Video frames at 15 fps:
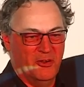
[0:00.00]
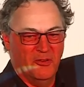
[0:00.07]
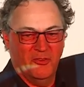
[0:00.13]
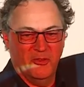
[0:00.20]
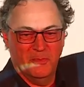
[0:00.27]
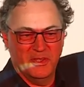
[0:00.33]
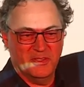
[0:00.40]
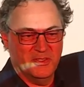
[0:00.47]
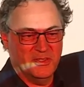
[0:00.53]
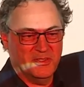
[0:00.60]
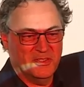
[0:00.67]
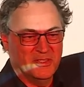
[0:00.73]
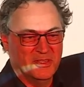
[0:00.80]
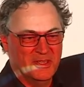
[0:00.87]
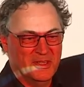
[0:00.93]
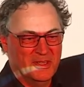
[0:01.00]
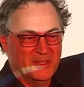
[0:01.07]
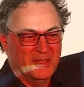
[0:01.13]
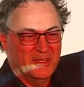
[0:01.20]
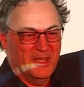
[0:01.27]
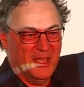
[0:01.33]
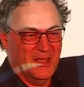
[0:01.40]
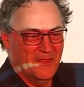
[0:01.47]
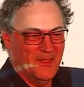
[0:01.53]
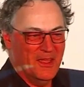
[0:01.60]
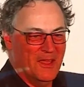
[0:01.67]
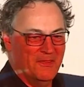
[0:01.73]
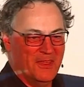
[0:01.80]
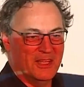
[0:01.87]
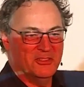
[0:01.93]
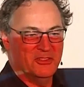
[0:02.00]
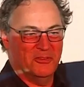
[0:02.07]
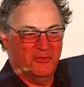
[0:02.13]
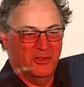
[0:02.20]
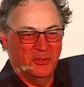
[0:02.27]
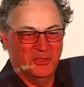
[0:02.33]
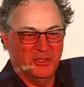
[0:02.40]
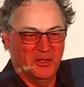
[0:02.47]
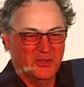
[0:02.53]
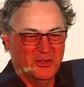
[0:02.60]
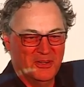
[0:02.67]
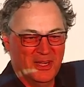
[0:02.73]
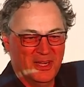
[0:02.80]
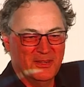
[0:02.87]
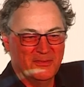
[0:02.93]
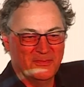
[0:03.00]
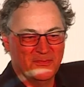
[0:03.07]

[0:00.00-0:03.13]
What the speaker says: of the business, and that's the future, right?